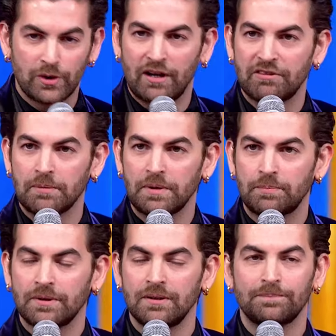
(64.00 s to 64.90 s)
lovely
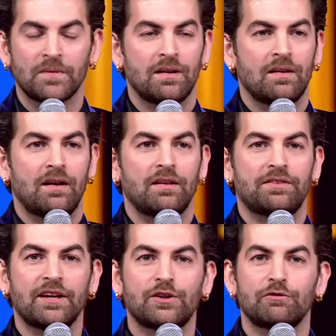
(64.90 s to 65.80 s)
people, and
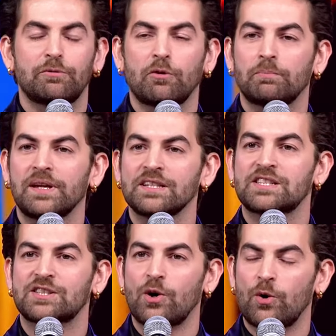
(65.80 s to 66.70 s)
thank you for being
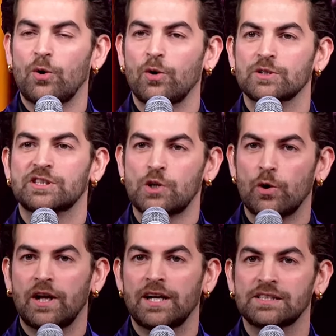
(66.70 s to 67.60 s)
so
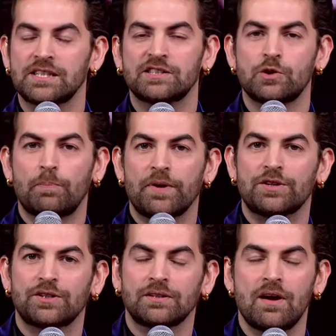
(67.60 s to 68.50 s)
nice and so
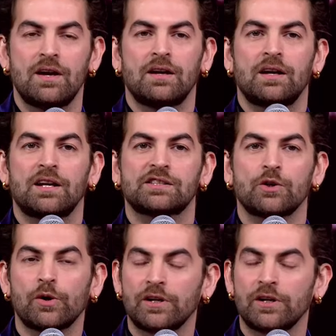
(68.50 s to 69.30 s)
patient and so